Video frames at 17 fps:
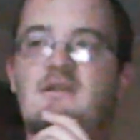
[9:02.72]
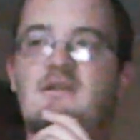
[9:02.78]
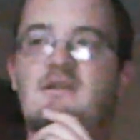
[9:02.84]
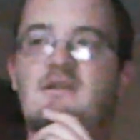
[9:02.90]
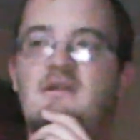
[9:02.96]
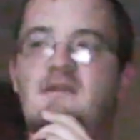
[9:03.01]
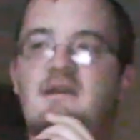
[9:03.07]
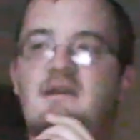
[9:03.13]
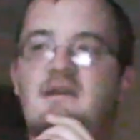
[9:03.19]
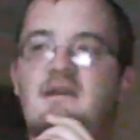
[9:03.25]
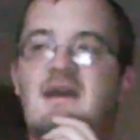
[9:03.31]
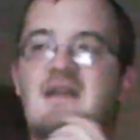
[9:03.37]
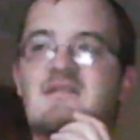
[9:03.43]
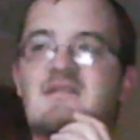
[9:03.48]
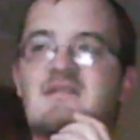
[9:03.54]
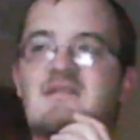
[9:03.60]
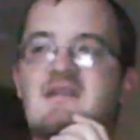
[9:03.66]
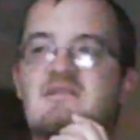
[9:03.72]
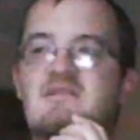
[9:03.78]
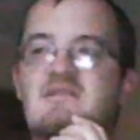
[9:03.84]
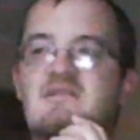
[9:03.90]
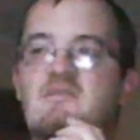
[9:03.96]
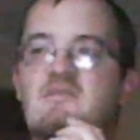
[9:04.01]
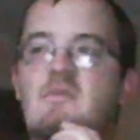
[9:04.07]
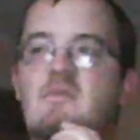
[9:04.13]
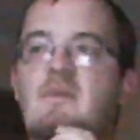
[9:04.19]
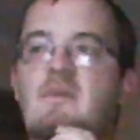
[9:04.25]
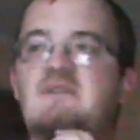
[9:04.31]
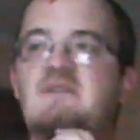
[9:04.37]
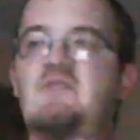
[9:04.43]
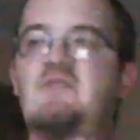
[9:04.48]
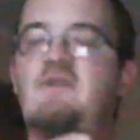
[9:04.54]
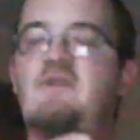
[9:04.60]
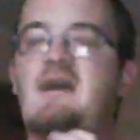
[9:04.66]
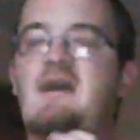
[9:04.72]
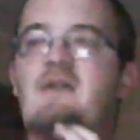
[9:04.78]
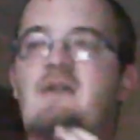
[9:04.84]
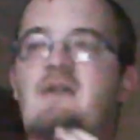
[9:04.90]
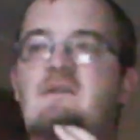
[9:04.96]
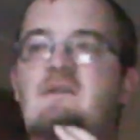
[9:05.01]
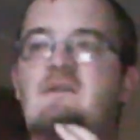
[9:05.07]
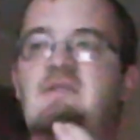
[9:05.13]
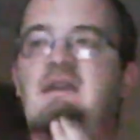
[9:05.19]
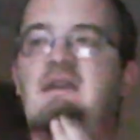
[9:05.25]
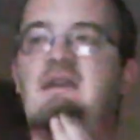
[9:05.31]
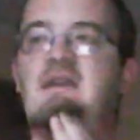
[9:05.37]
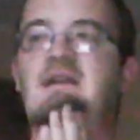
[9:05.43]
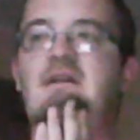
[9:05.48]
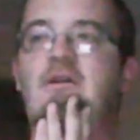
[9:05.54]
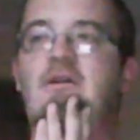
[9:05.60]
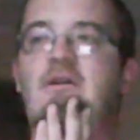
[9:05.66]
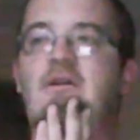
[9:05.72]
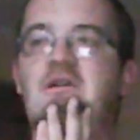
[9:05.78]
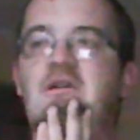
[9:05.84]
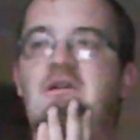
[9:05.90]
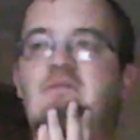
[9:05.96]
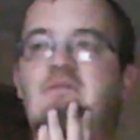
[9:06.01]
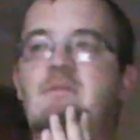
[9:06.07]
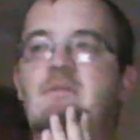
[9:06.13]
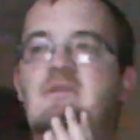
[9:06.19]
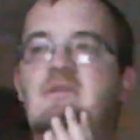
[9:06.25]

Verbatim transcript: you will apologize for everything or you will be suspended for a long time.